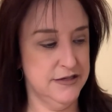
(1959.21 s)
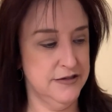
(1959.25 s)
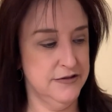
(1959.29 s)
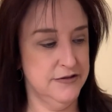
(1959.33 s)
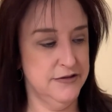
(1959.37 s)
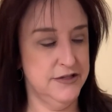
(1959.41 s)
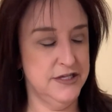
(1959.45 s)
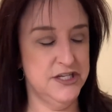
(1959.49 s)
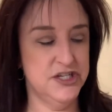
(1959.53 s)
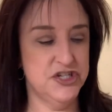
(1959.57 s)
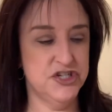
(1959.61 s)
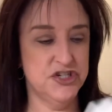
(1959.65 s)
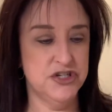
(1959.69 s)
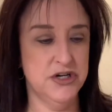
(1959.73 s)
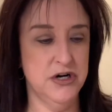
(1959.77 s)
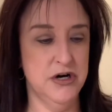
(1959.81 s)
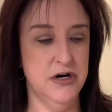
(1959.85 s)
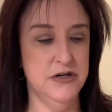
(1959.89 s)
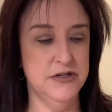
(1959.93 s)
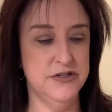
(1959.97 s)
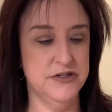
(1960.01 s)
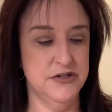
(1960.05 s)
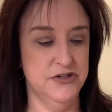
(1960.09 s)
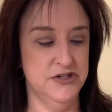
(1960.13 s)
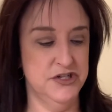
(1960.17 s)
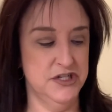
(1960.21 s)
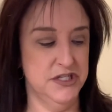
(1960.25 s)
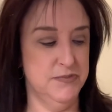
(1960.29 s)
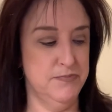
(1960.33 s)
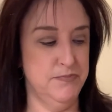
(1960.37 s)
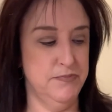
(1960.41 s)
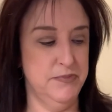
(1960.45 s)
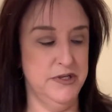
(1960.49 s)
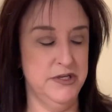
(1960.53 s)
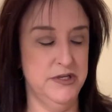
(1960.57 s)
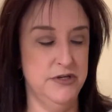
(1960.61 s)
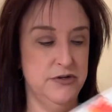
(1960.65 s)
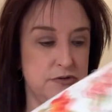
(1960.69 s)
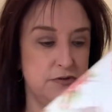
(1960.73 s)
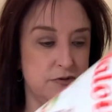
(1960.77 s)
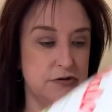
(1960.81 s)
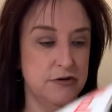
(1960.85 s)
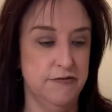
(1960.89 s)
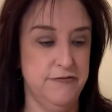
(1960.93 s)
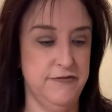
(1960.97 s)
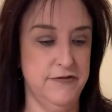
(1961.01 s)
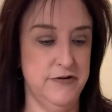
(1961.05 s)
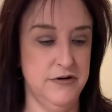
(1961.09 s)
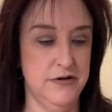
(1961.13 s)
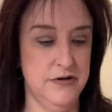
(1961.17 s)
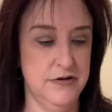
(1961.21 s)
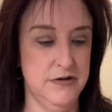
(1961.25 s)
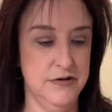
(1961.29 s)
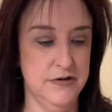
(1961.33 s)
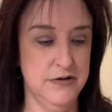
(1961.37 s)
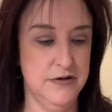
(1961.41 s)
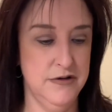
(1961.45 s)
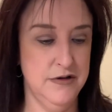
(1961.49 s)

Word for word: these charts are just beautiful.